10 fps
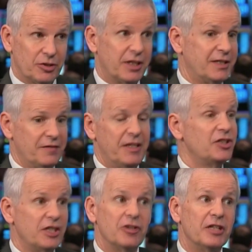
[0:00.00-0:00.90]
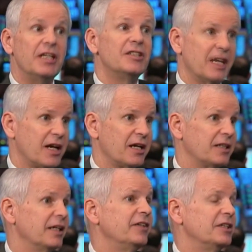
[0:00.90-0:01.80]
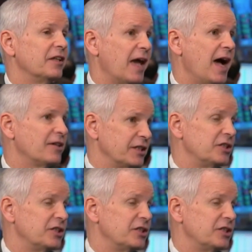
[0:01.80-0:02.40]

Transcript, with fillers: Sling TV still needs that connectivity to the house.